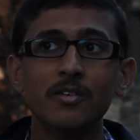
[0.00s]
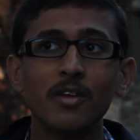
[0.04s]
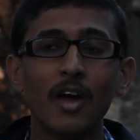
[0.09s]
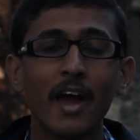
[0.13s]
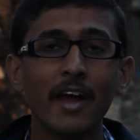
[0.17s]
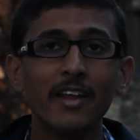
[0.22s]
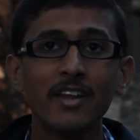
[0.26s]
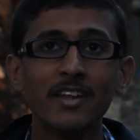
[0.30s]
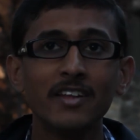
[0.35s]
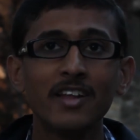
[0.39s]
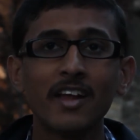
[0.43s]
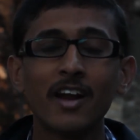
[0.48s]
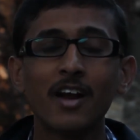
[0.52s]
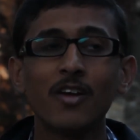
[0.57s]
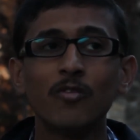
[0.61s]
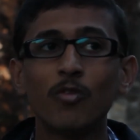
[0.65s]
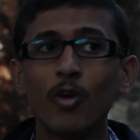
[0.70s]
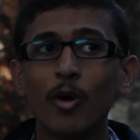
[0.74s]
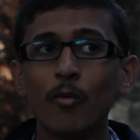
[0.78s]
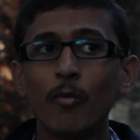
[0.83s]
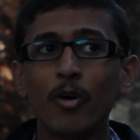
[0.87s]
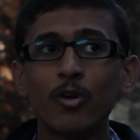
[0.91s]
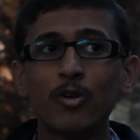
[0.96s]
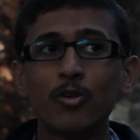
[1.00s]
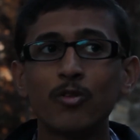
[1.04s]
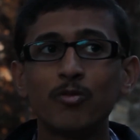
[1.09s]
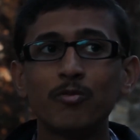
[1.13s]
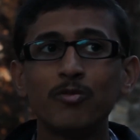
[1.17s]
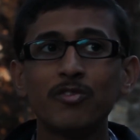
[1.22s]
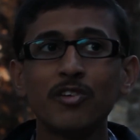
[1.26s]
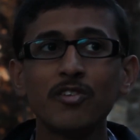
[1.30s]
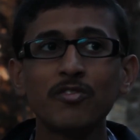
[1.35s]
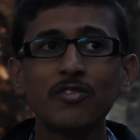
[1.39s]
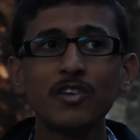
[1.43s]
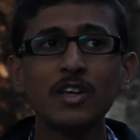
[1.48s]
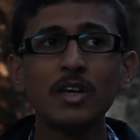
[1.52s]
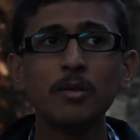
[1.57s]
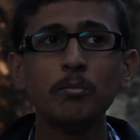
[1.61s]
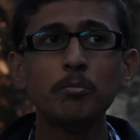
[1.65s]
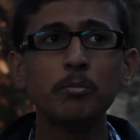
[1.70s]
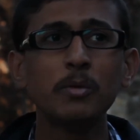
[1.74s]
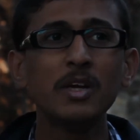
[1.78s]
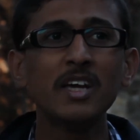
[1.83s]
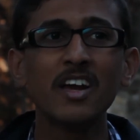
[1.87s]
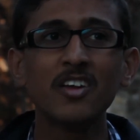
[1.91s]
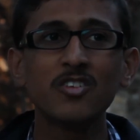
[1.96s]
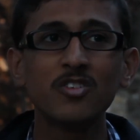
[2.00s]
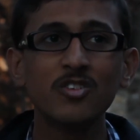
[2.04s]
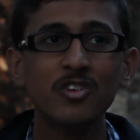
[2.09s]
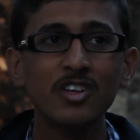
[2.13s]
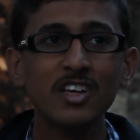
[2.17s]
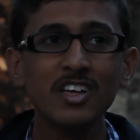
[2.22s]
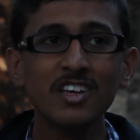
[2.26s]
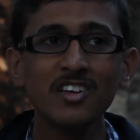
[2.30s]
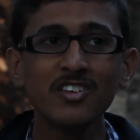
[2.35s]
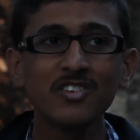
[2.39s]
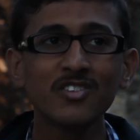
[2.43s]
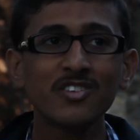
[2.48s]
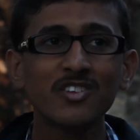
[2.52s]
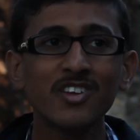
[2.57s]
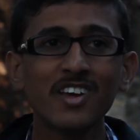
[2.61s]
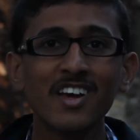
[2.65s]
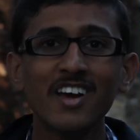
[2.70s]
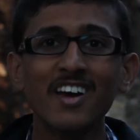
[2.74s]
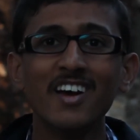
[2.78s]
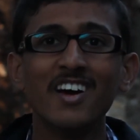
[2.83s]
I think there are about 50 PhDs